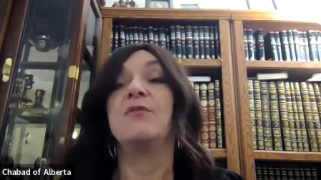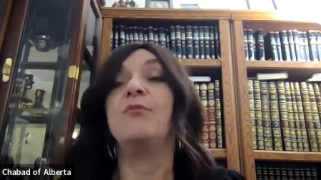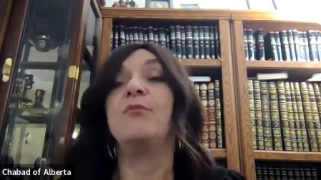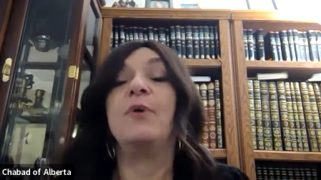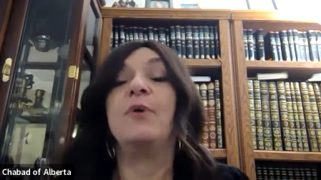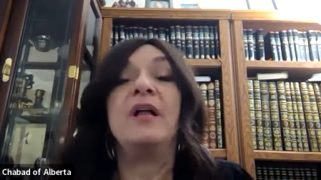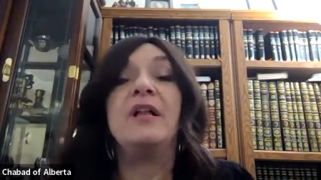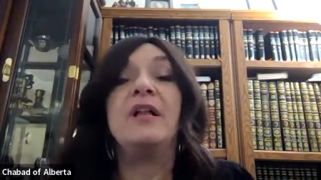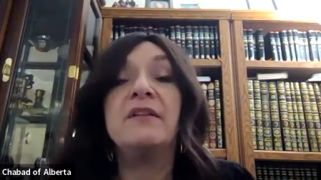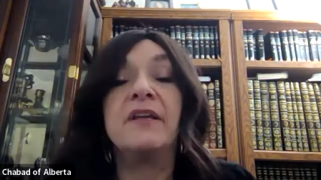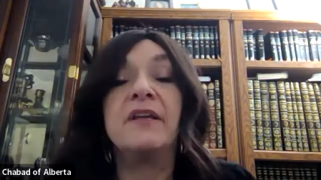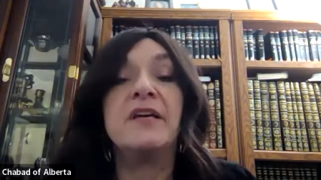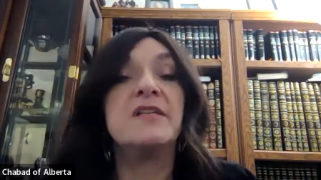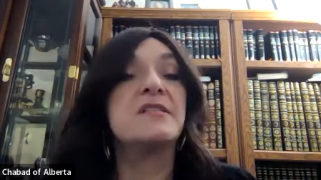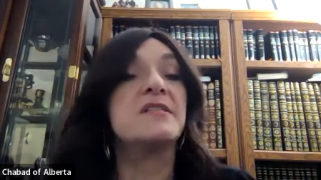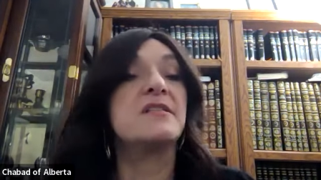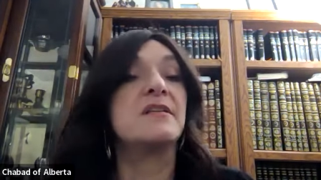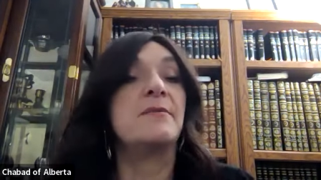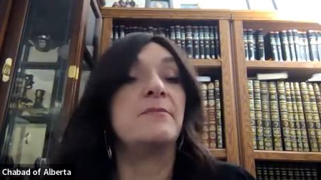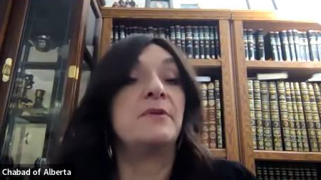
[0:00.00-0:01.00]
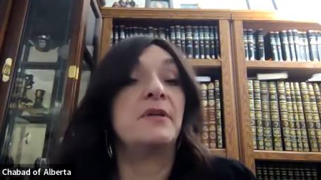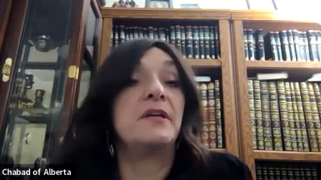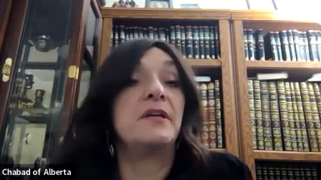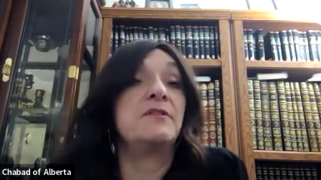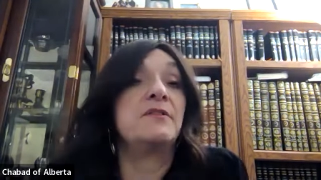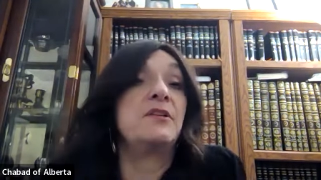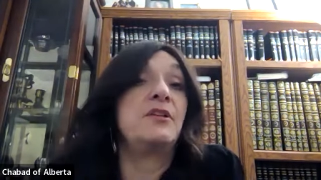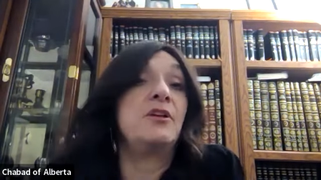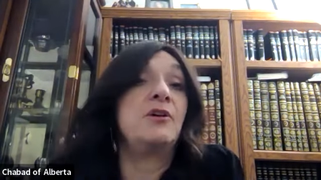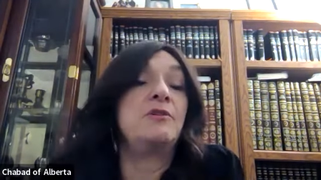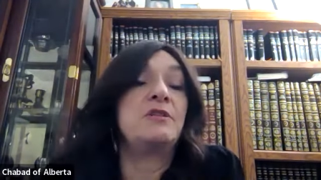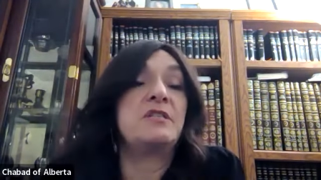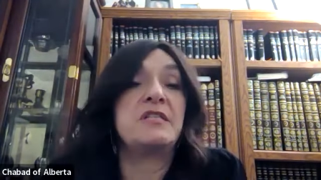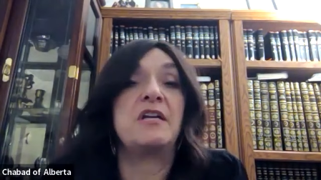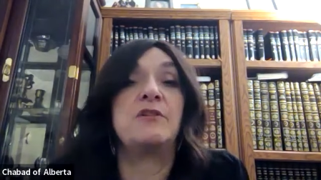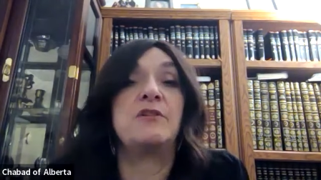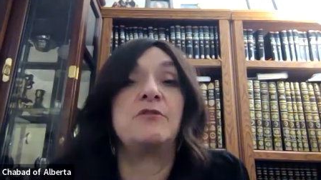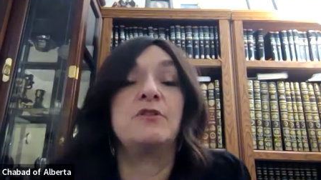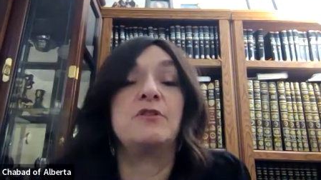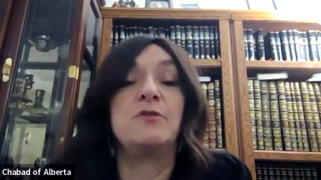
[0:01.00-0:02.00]
right. wellness, somebody else, you know, it's
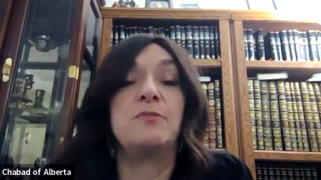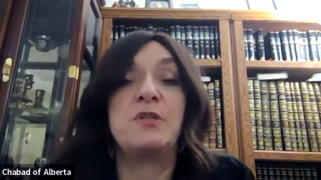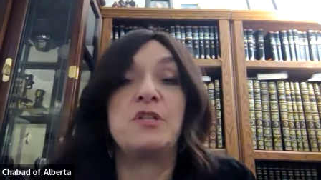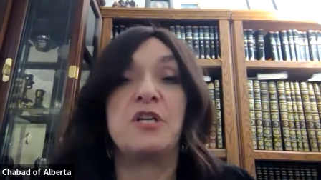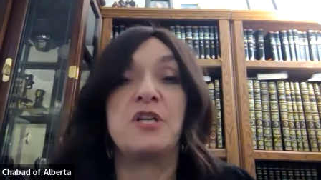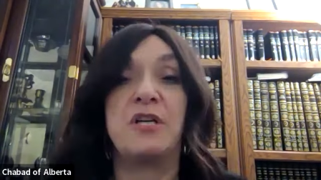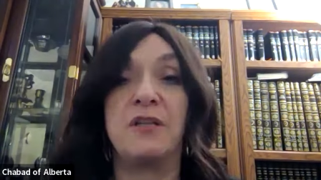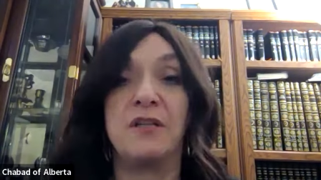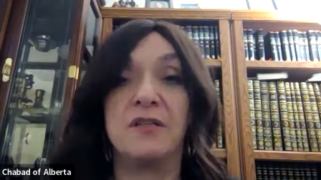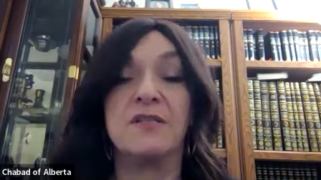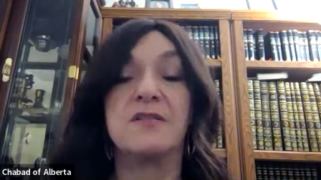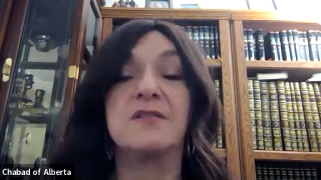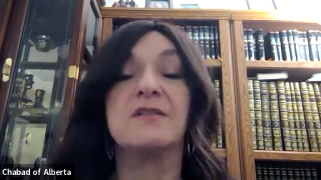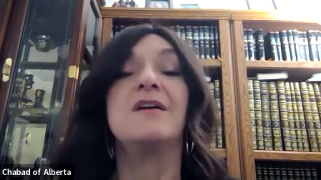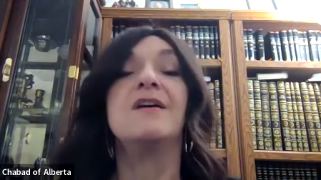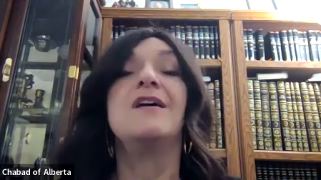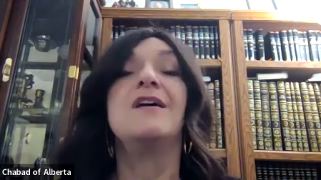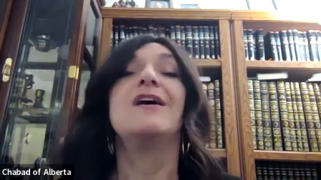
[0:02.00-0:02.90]
not good to be jealous.